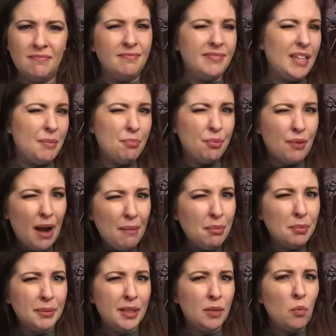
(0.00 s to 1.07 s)
They
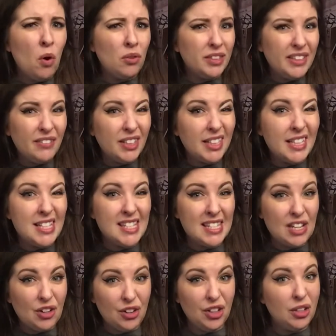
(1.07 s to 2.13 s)
probably won't even
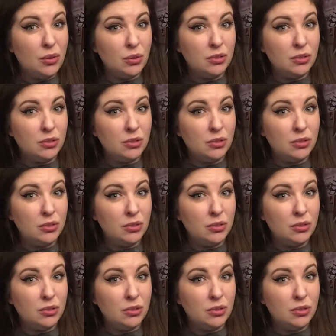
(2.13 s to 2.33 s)
consider you.